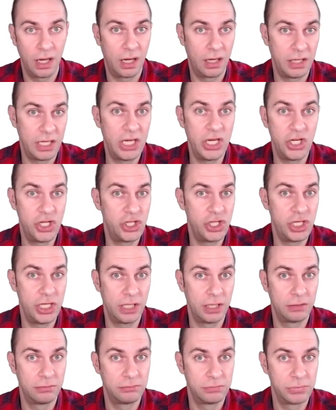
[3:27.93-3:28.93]
each
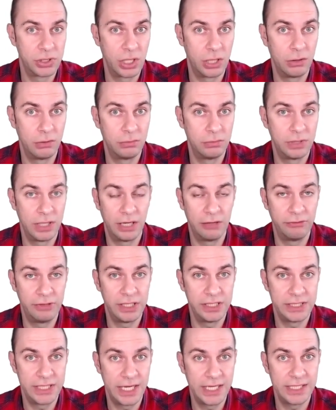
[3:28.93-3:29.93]
year. So there
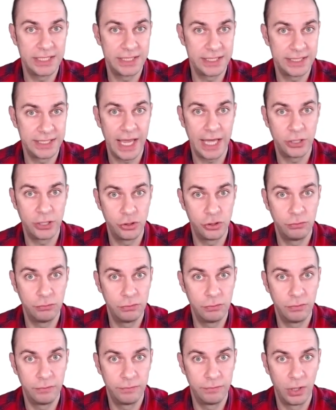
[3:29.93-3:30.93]
is a schedule
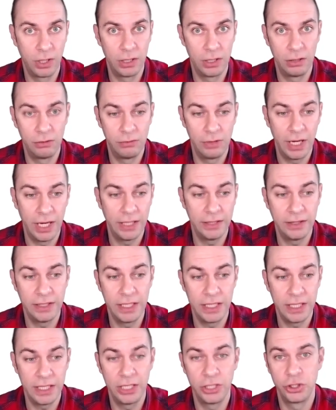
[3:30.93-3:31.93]
to follow, and
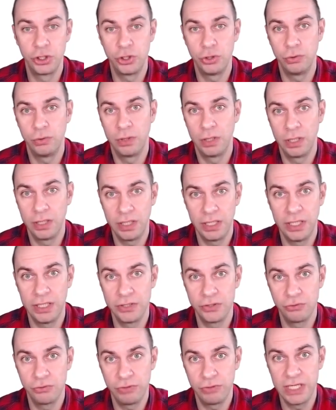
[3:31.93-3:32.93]
the issuer
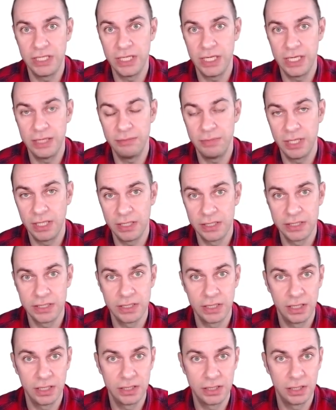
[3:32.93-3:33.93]
is redeeming a
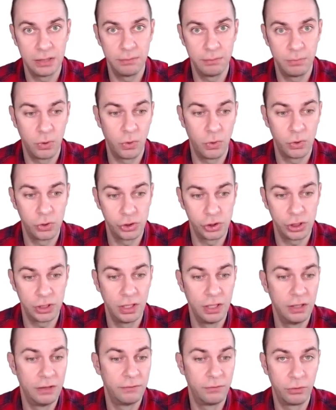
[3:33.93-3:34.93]
certain portion.
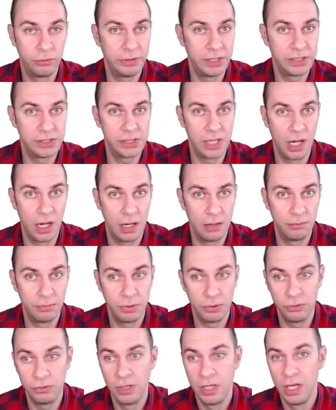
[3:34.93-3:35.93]
For
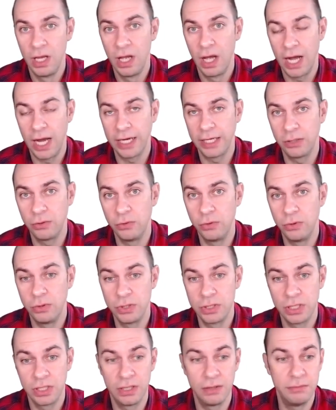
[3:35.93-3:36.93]
example, I
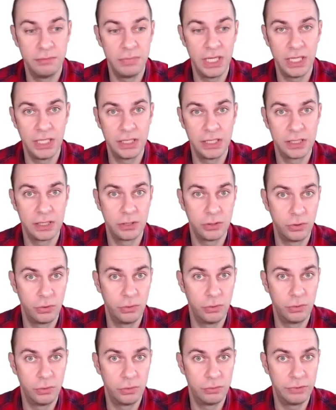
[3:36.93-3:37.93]
could commit
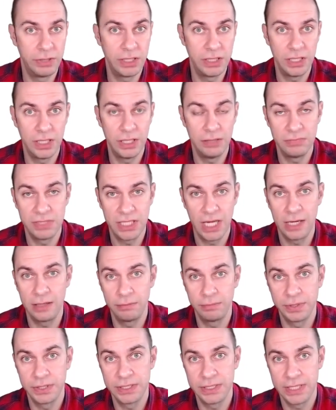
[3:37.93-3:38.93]
to redeem
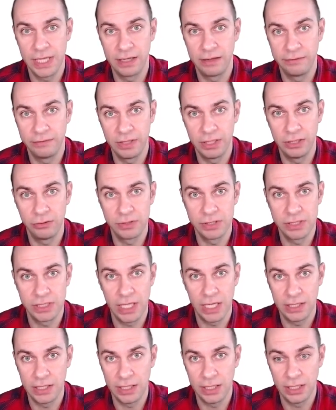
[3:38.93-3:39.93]
10% of the
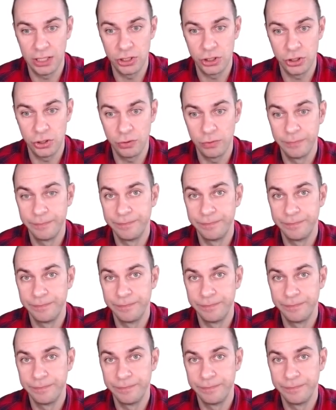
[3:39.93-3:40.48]
outstanding issue